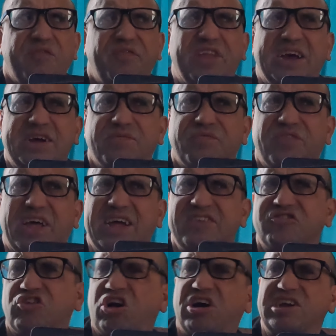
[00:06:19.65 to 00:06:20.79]
Now, that's
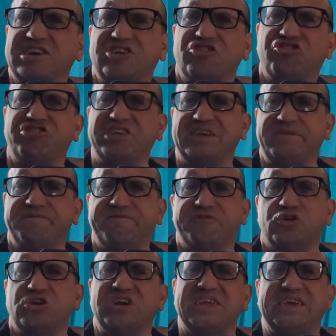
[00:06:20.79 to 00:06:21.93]
kind of cheap
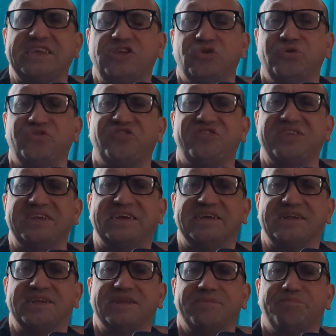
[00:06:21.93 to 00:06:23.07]
for an
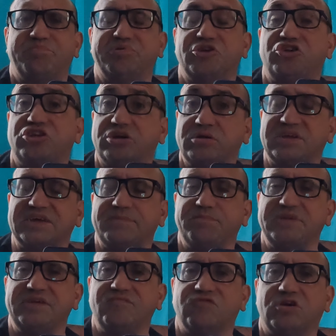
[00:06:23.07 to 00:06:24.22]
EUC, but don't get
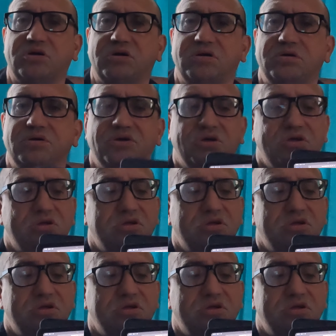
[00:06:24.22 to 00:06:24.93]
me wrong.